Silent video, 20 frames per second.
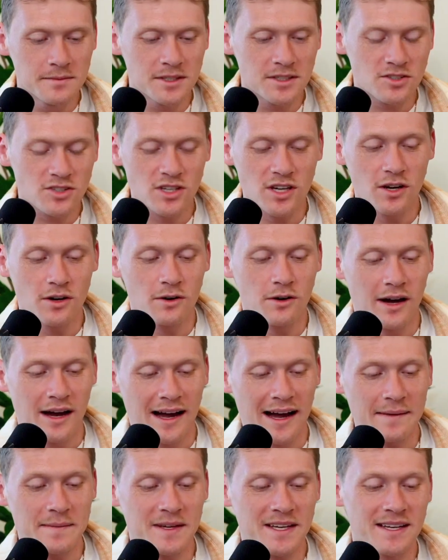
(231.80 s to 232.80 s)
So,
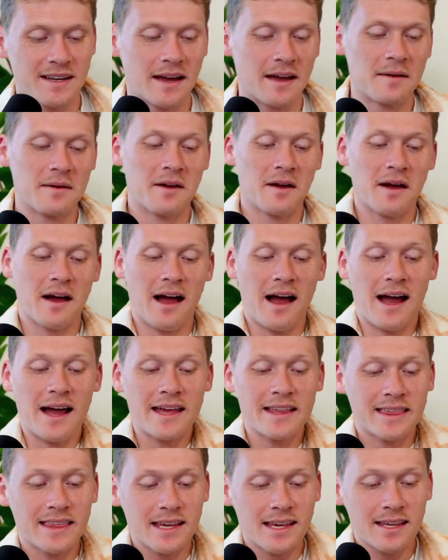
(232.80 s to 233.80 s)
I mean, I
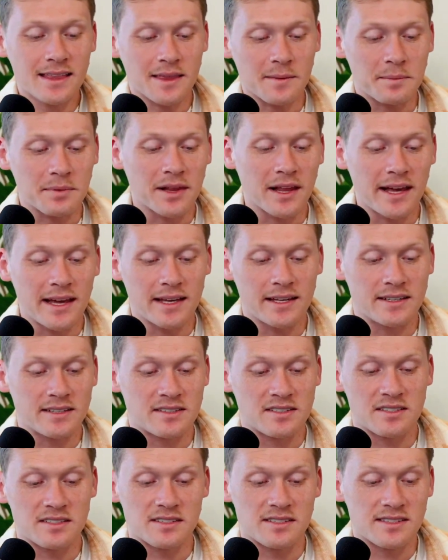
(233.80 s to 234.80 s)
think the play-in is
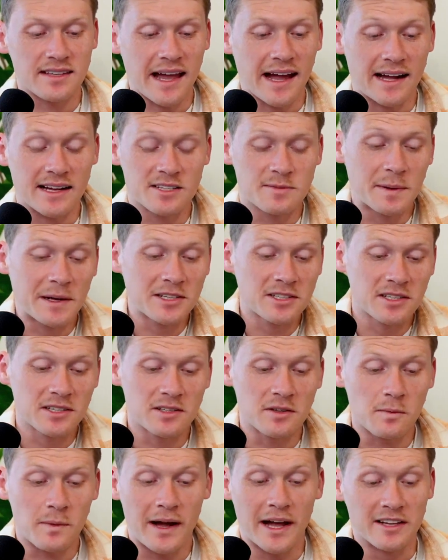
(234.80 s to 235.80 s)
just stacked, especially in
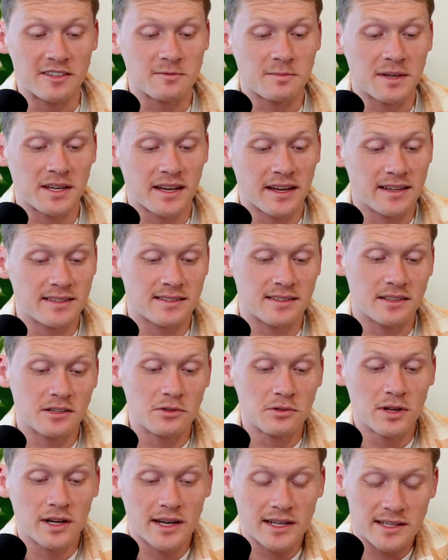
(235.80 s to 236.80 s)
the West, because you
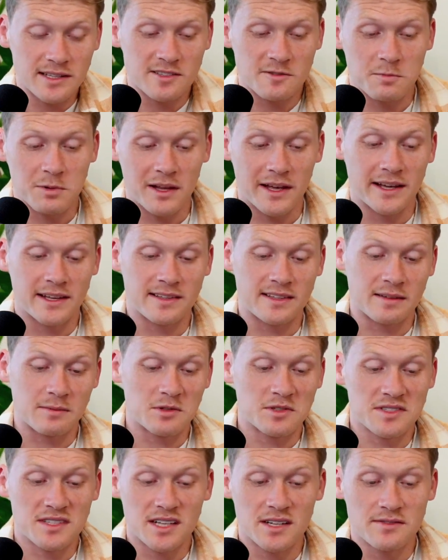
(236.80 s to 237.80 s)
look at this play-in team,
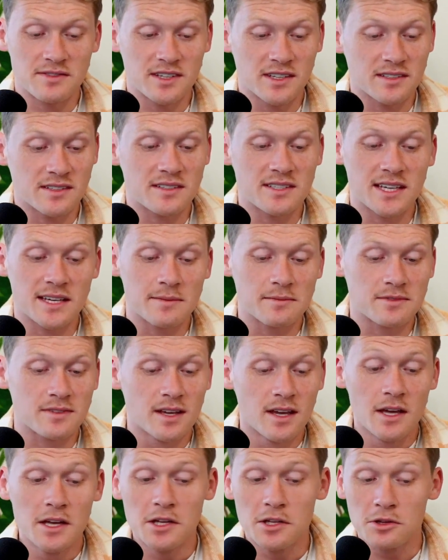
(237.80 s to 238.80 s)
instead of saying the teams,
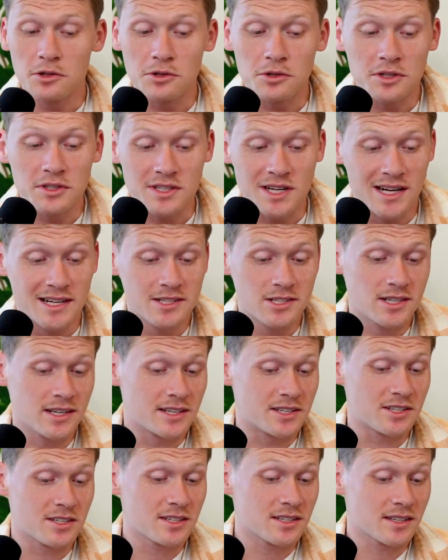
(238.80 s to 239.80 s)
Luka
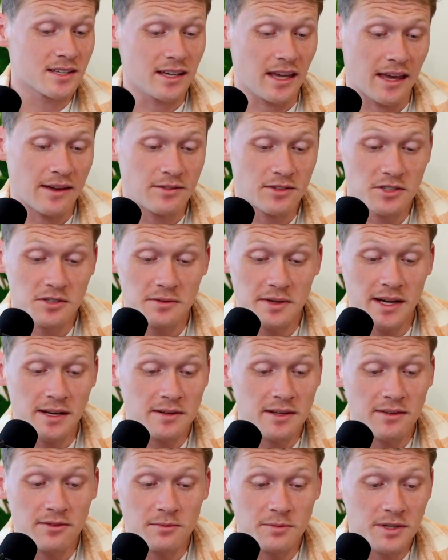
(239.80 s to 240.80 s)
Doncic, Kevin Durant,
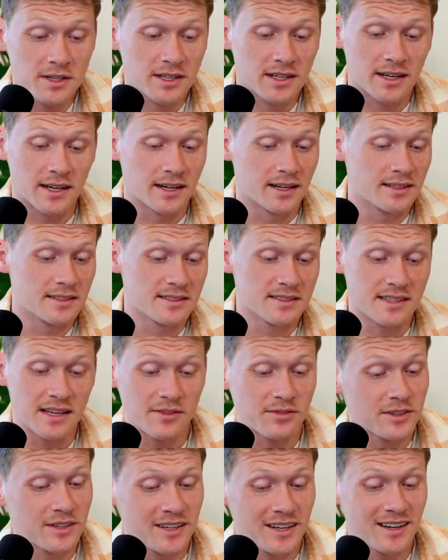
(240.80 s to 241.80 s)
Devin Booker,
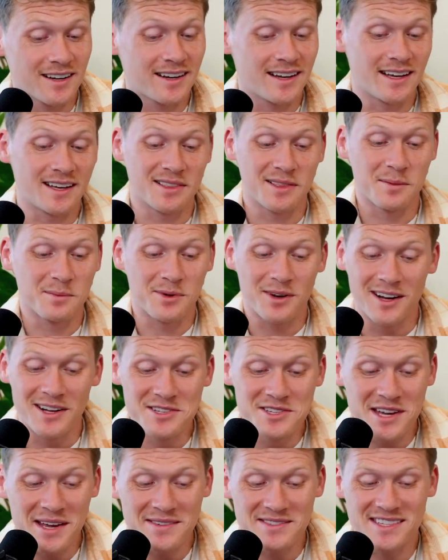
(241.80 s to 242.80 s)
Stephen Curry, LeBron
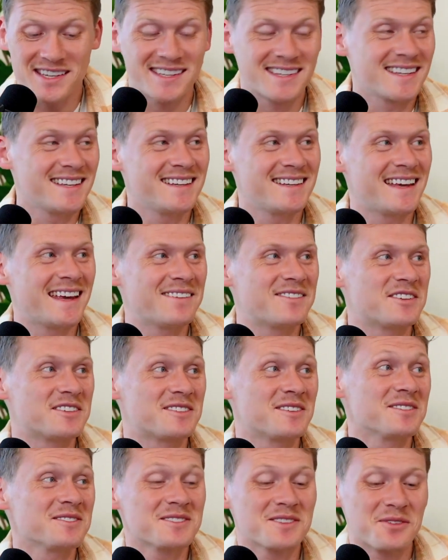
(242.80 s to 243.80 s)
James, Anthony Davis,
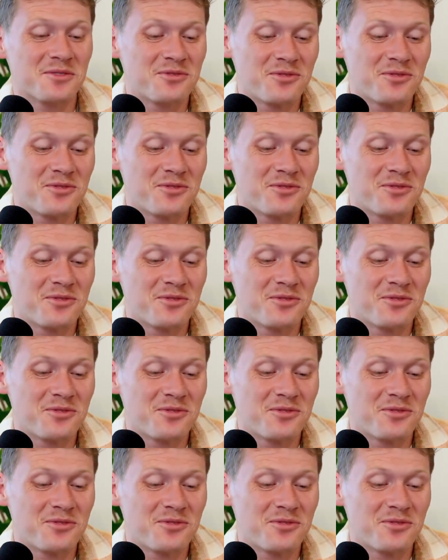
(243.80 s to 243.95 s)
those are the